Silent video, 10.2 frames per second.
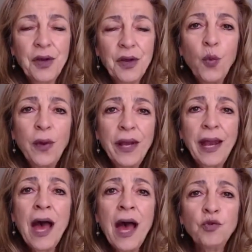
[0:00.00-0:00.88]

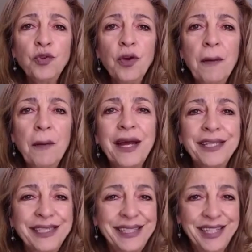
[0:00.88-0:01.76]
without my
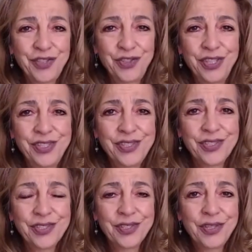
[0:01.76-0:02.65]
connections?
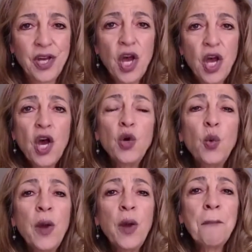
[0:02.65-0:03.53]
Who
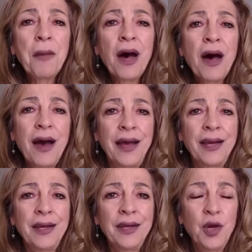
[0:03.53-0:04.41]
am I
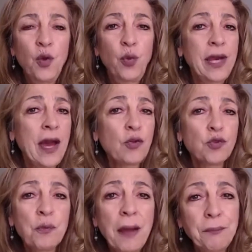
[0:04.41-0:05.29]
without
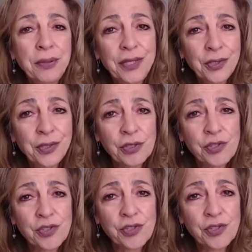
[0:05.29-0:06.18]
my
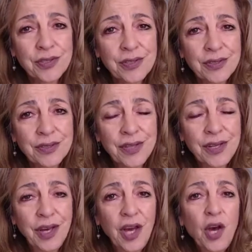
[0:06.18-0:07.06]
peers?
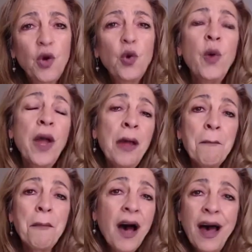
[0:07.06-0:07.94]
Who am
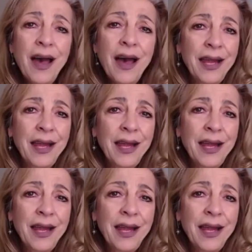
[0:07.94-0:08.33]
I